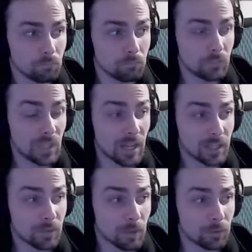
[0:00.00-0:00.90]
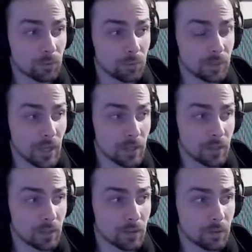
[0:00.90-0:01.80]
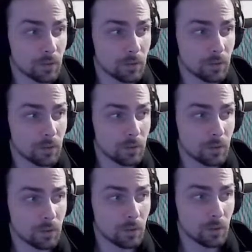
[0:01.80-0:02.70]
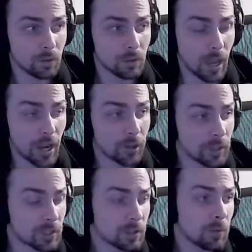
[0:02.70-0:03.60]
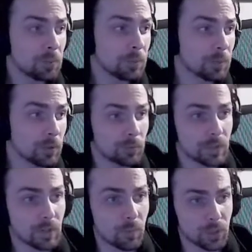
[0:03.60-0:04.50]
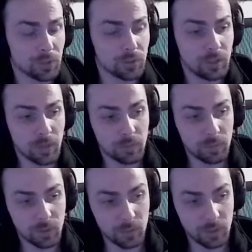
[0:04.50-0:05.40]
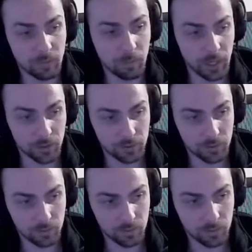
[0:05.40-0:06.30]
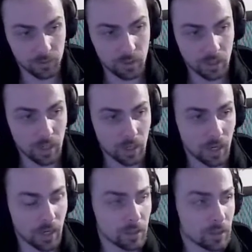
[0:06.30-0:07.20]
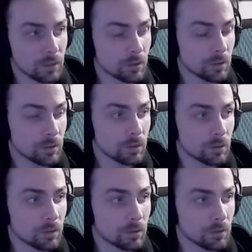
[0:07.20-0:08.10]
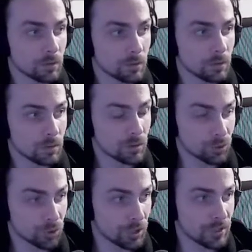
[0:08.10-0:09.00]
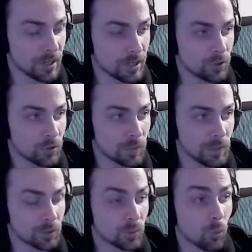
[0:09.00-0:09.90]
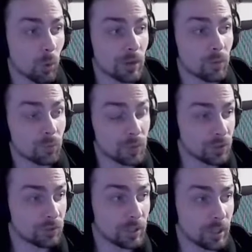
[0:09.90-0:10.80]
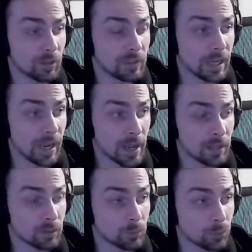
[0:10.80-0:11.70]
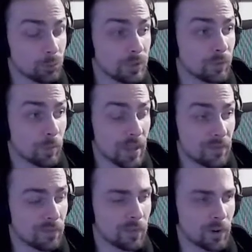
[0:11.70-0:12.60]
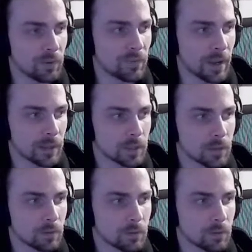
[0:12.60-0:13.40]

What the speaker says: that's my 2 cents. I know that some people with some personality might be a bit better at social intelligence because for whatever reason in their life they had to develop that very fast.